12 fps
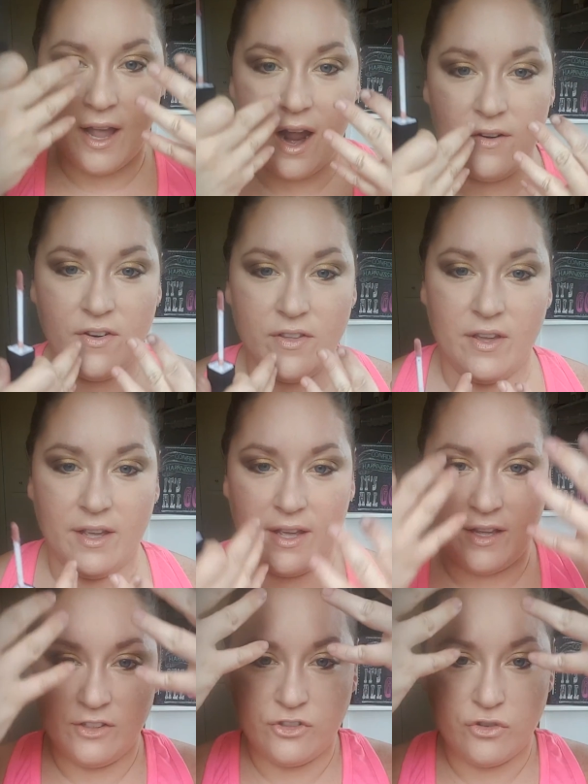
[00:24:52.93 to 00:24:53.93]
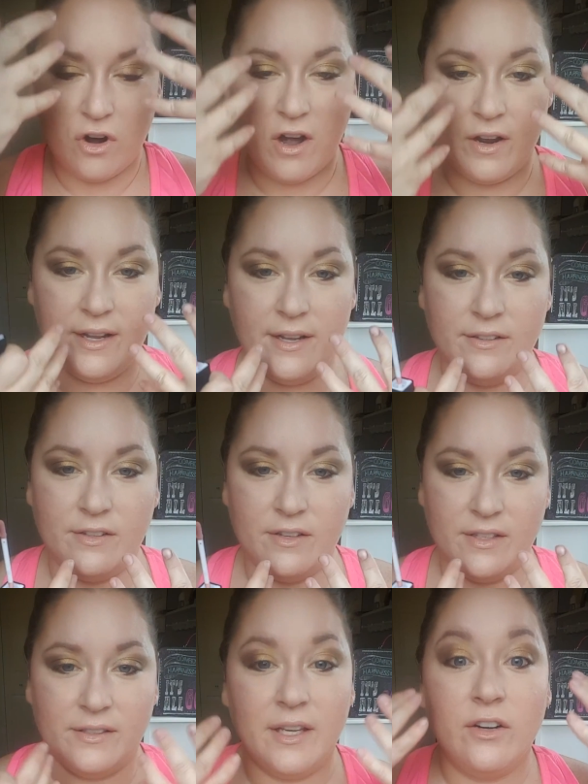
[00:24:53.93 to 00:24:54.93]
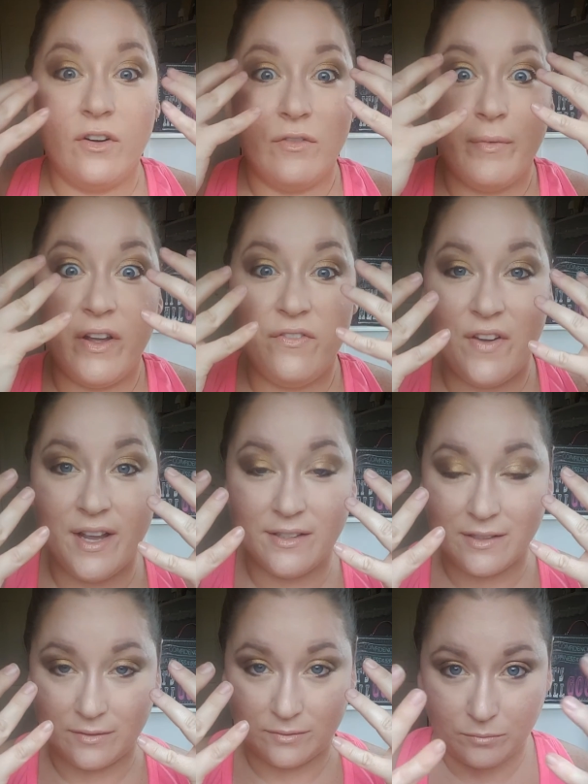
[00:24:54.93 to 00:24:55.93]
everything is drawn into the center of my face,